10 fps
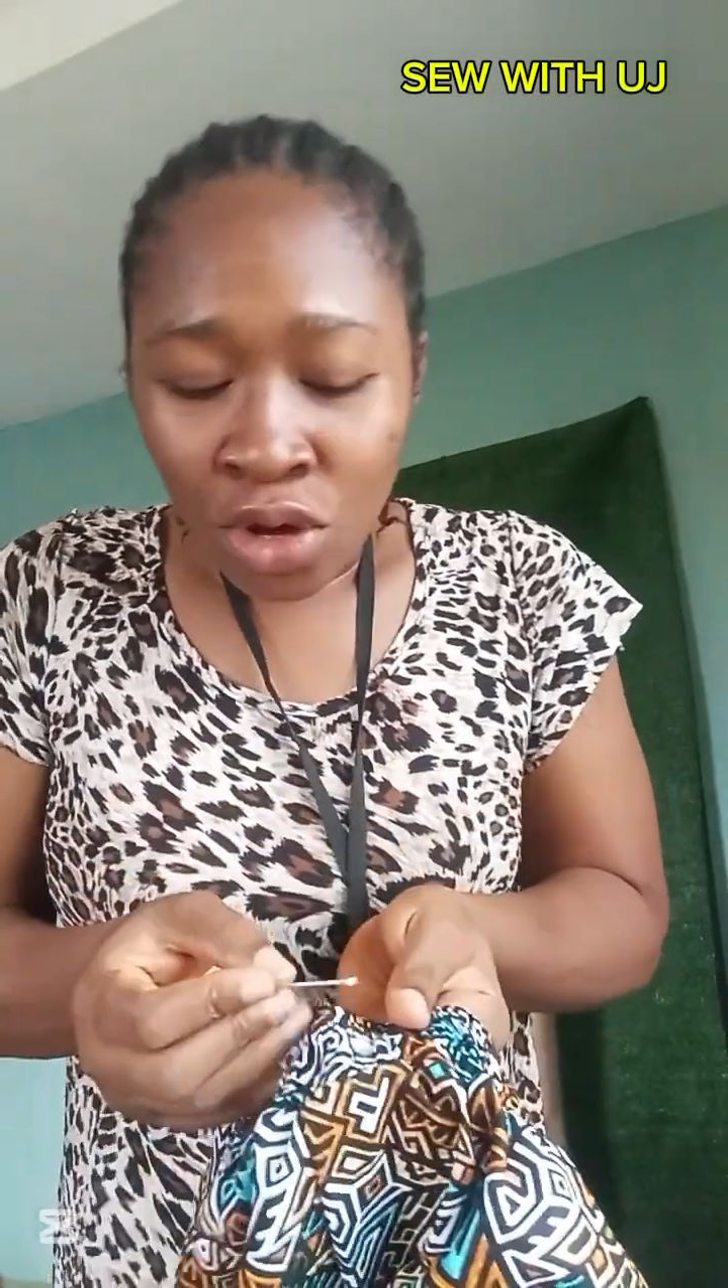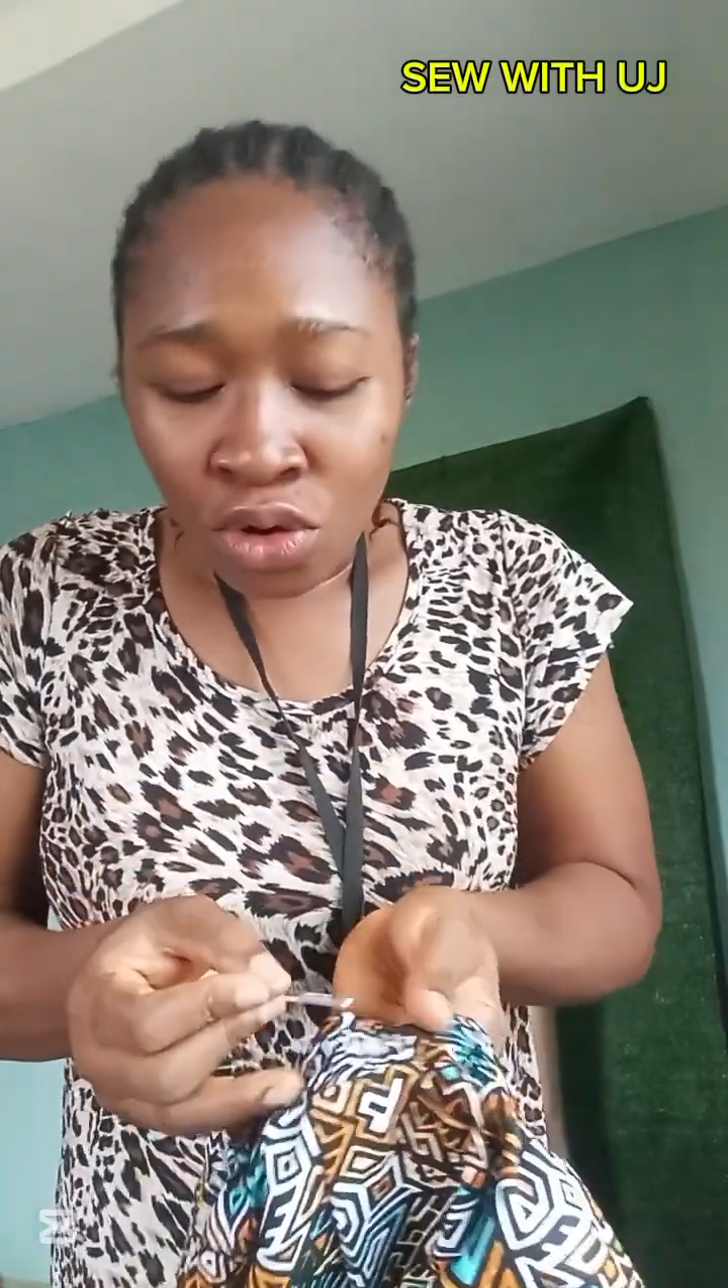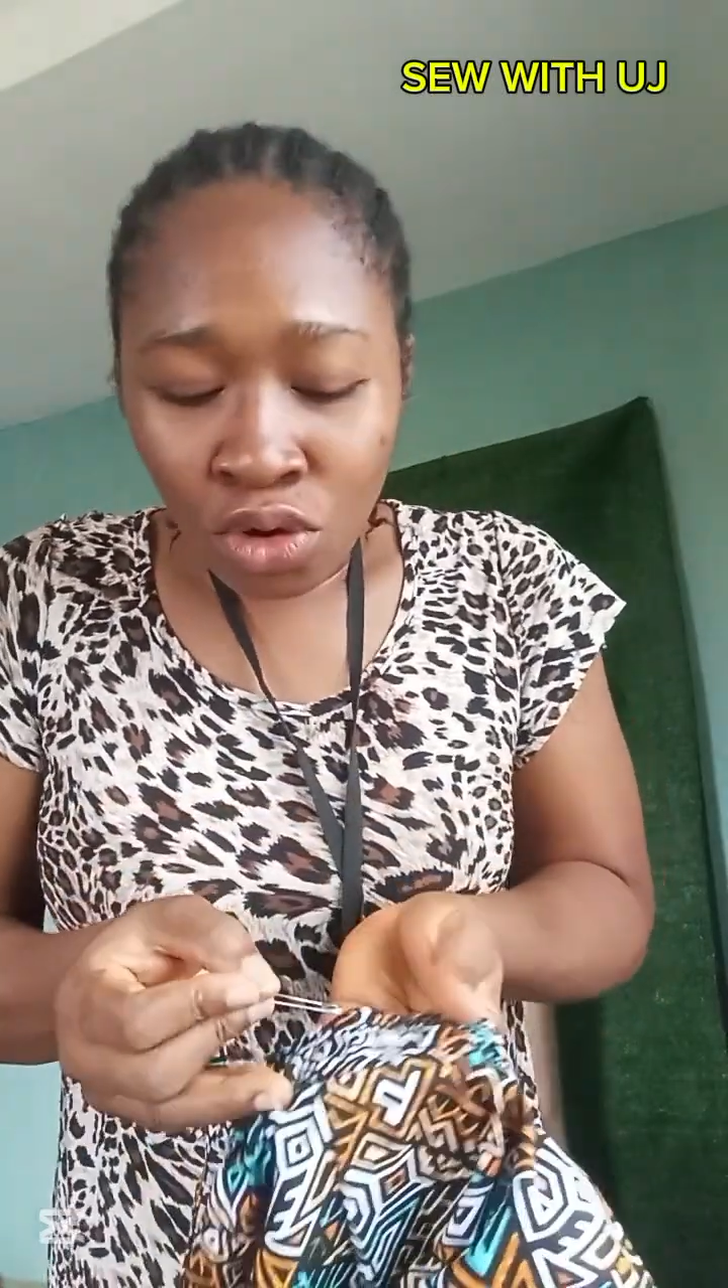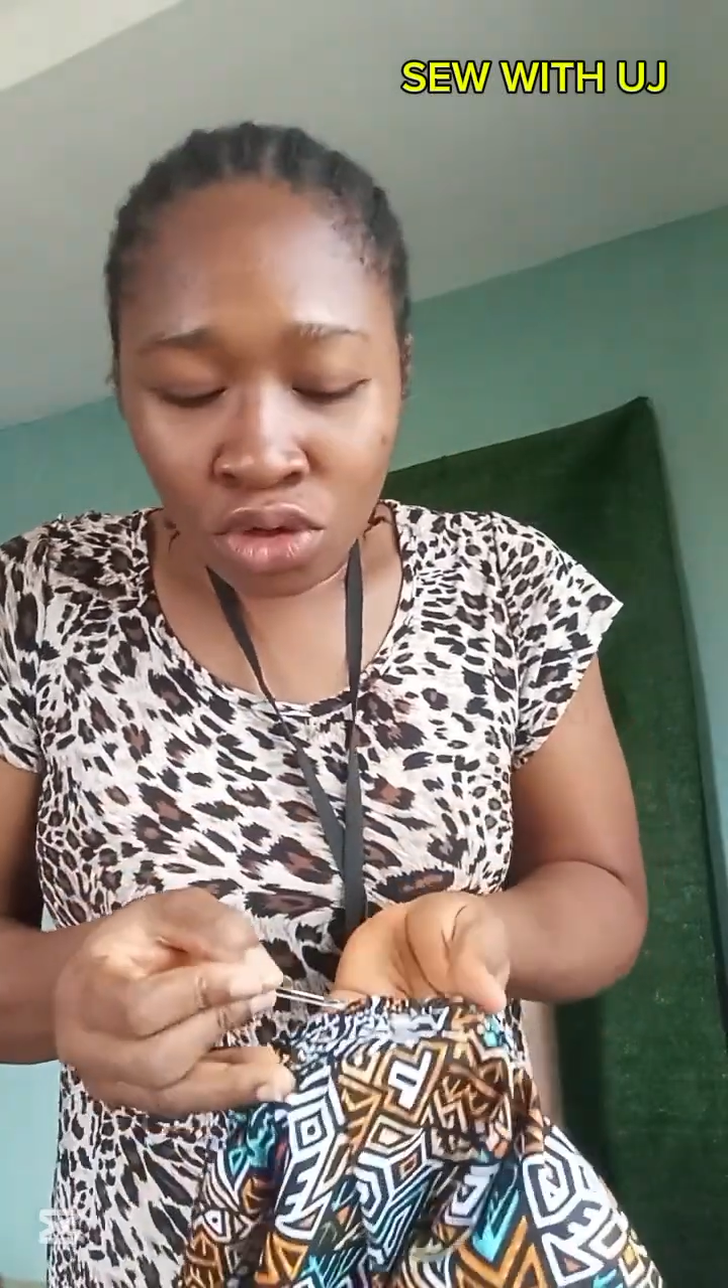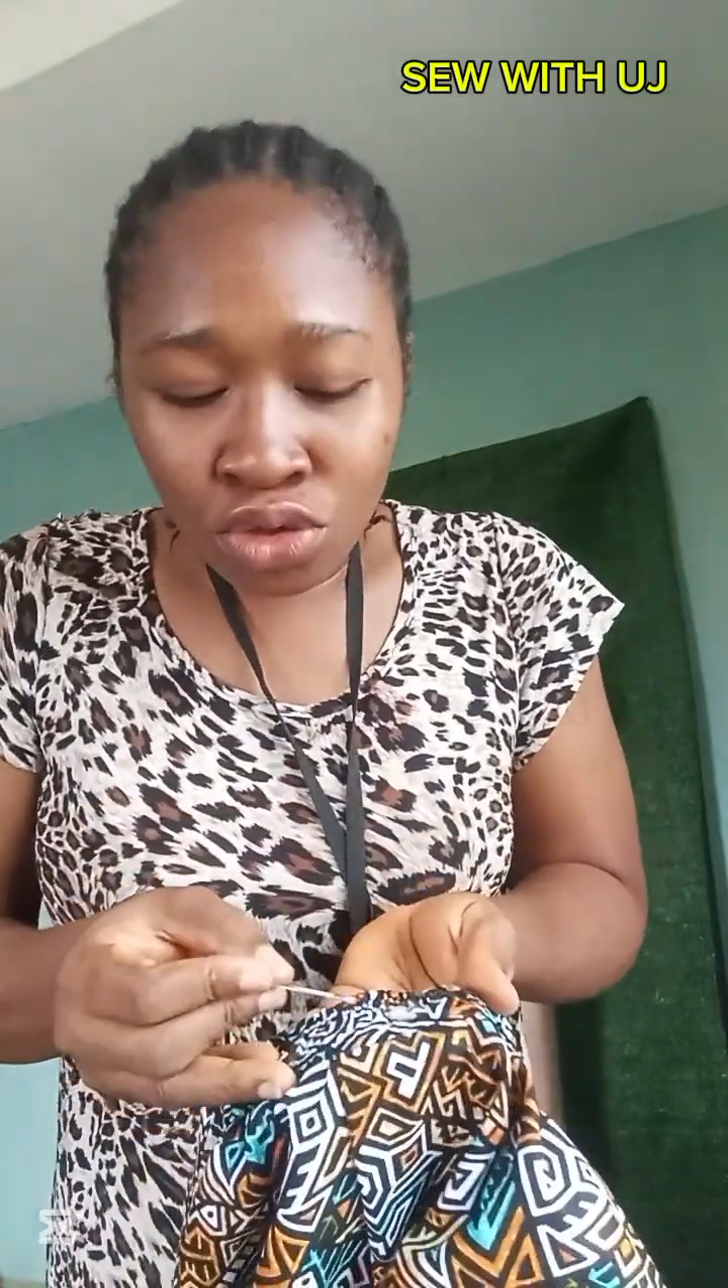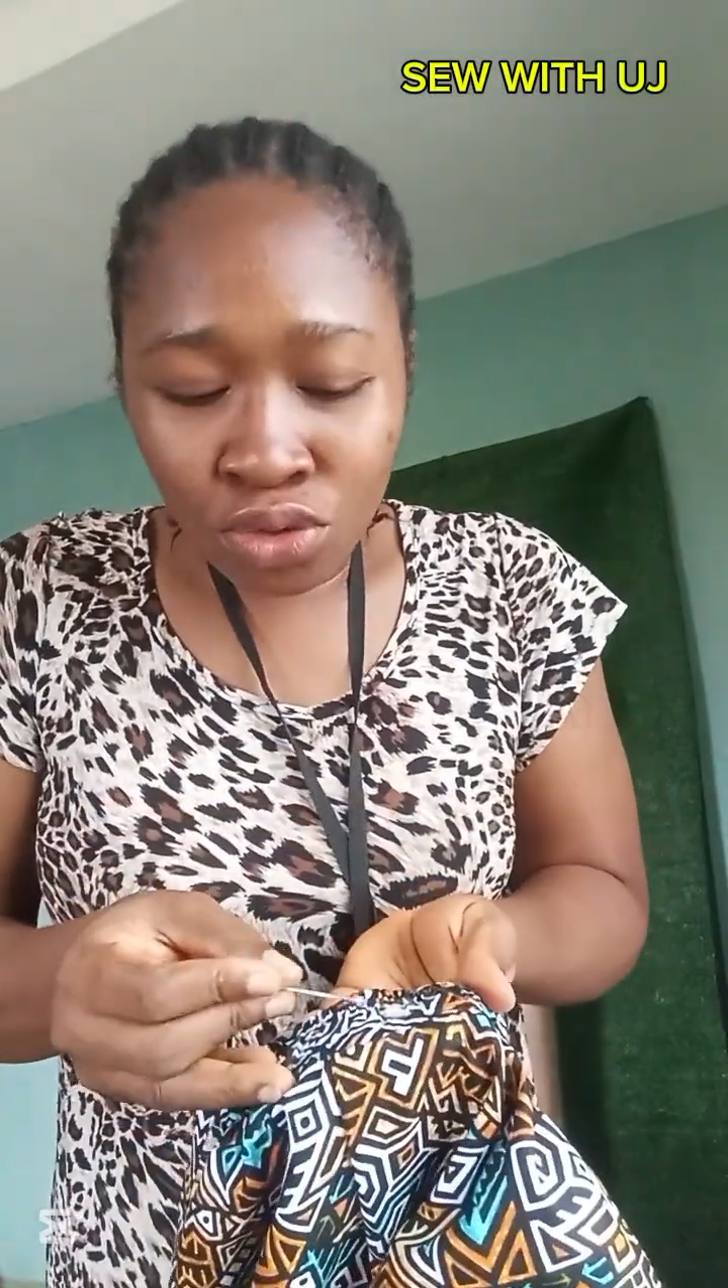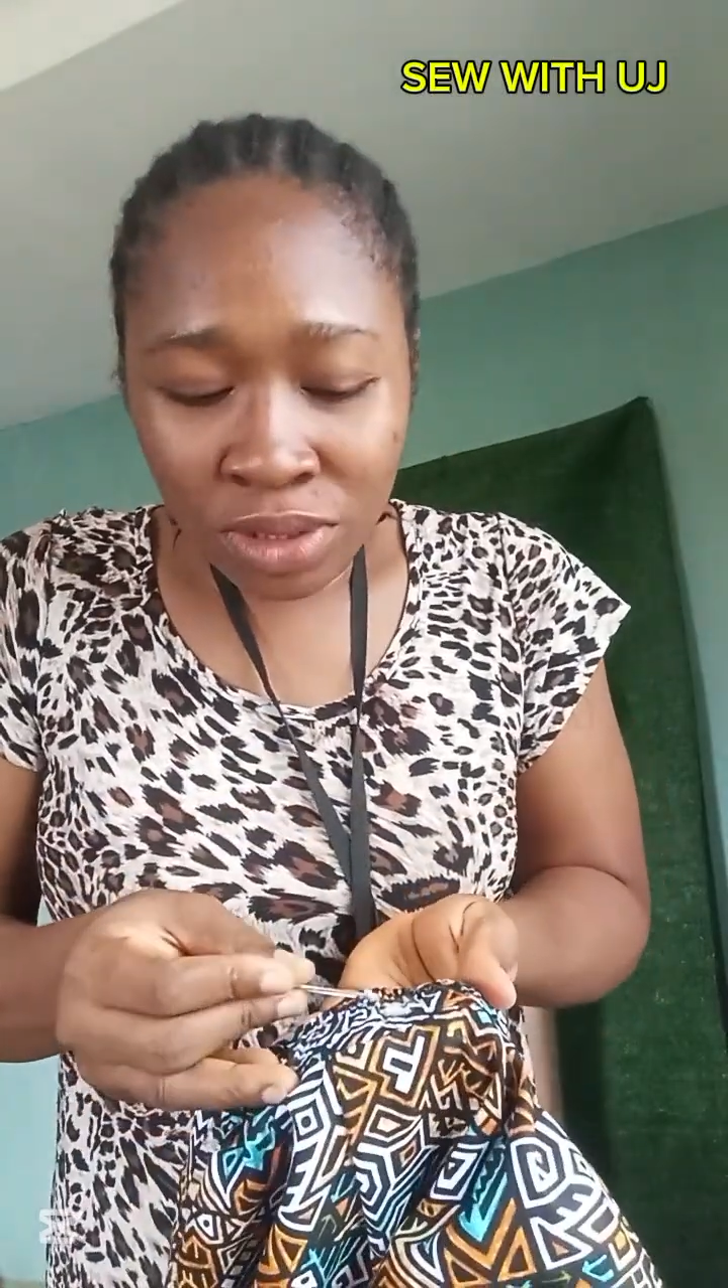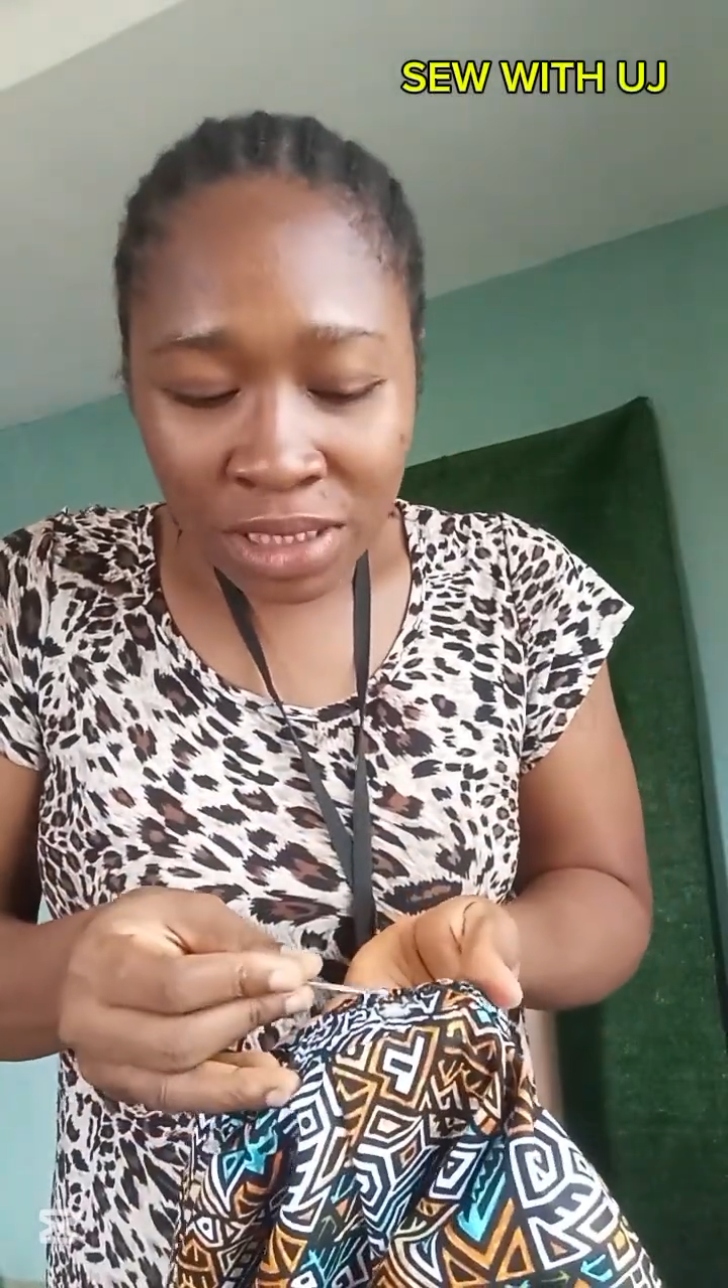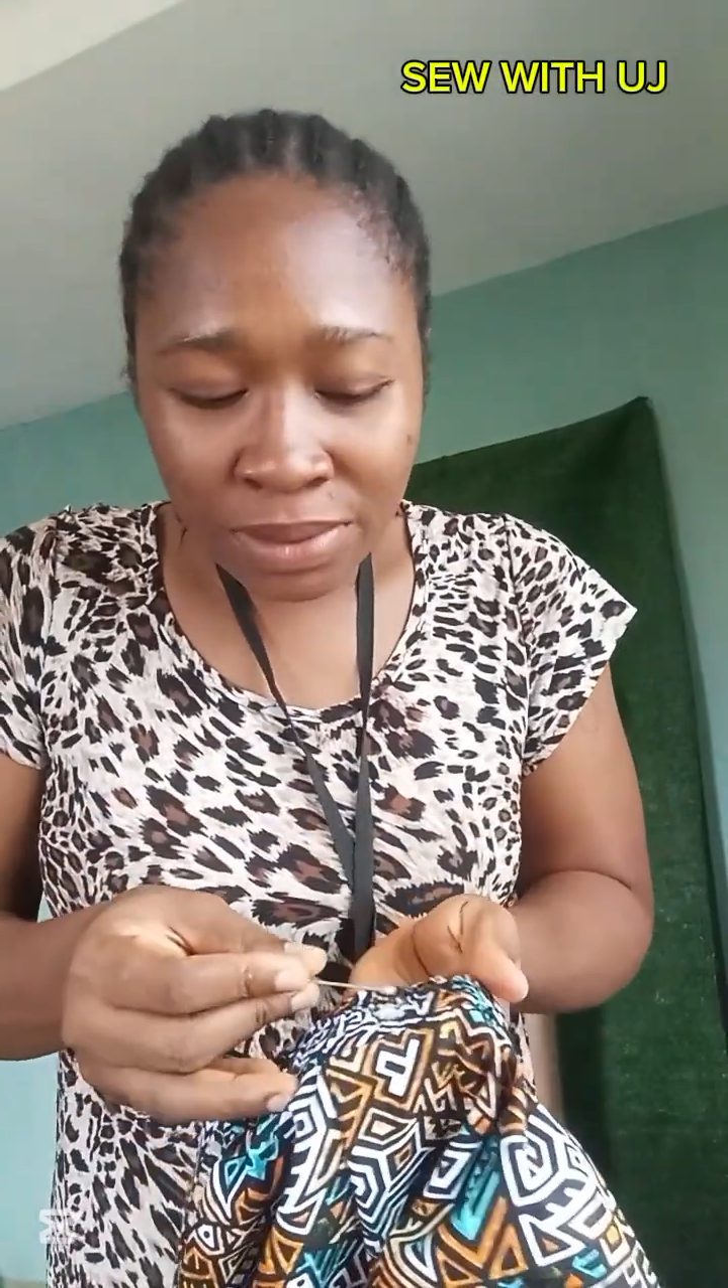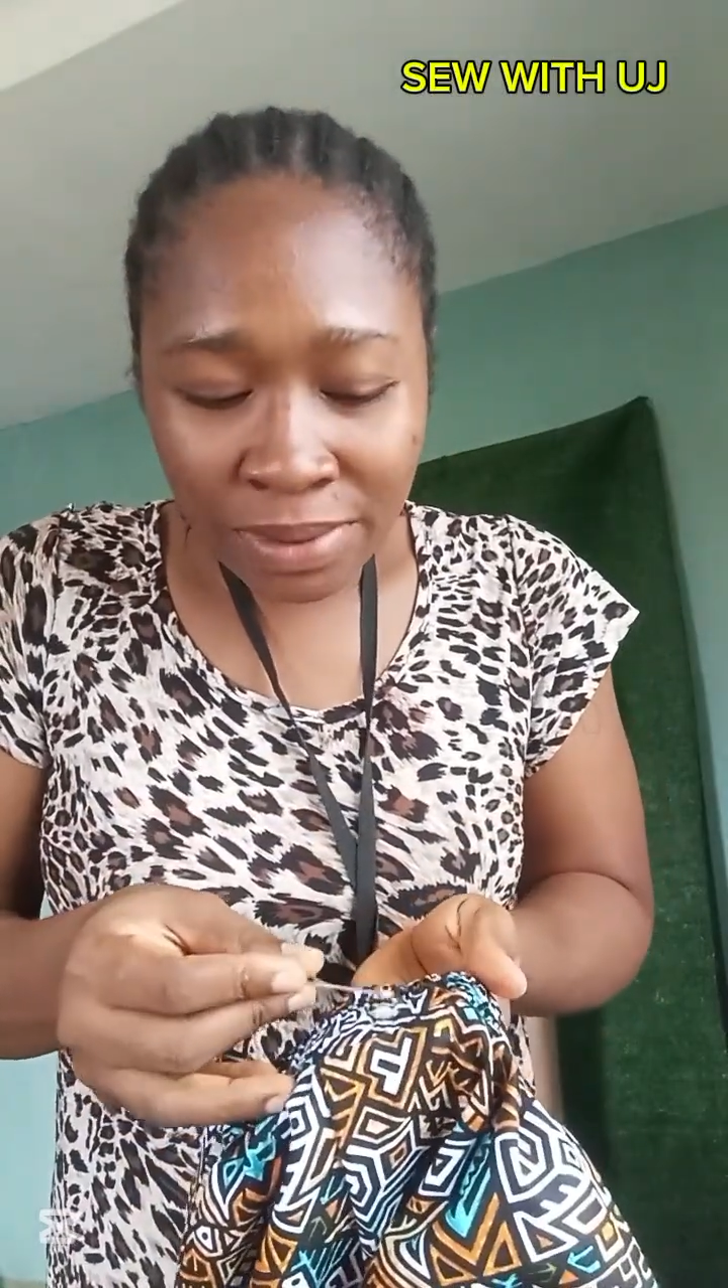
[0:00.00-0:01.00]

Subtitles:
Go through this